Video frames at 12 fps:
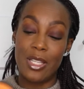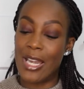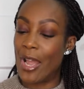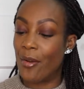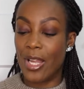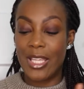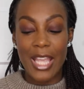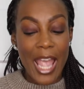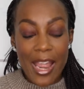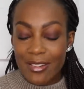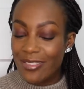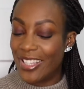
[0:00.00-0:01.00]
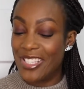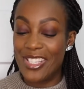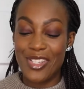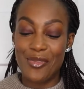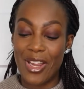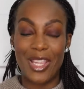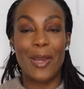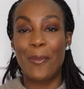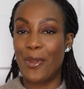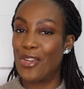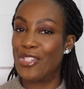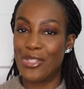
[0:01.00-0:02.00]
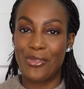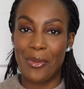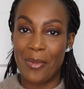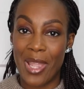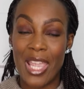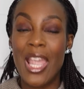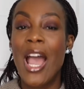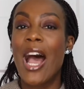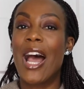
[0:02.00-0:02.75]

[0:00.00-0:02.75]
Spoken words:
Now again, this is a regular purchase for me.